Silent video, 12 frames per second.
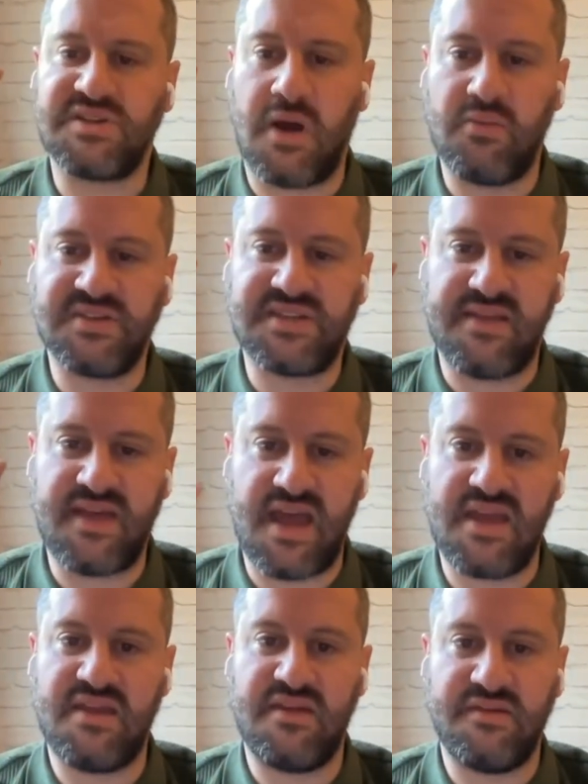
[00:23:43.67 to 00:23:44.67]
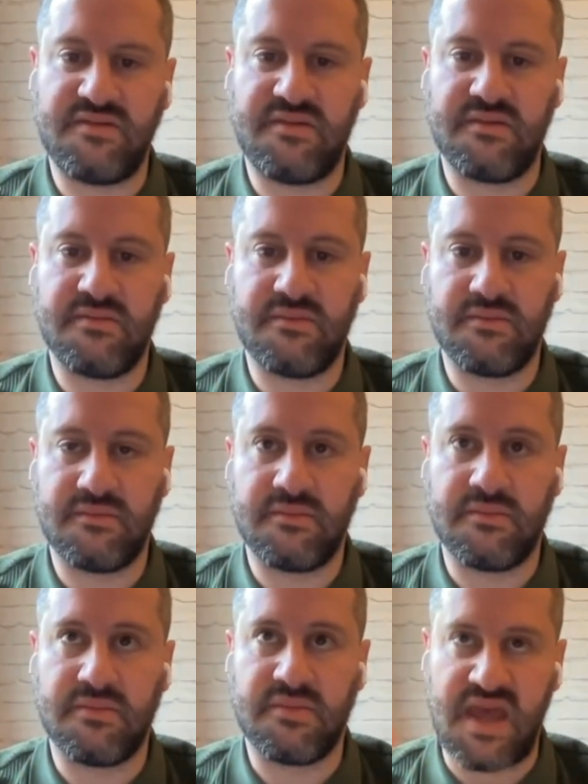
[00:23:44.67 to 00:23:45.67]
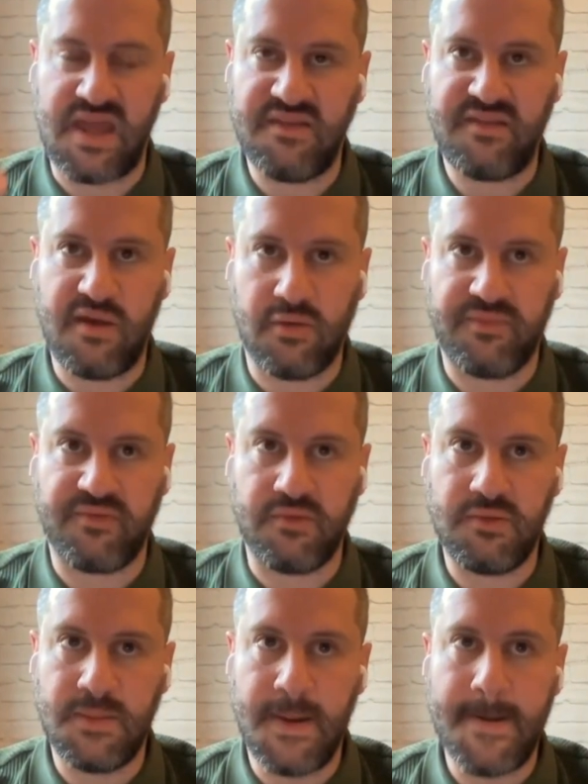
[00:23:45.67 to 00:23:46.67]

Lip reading: So I would say that is helpful.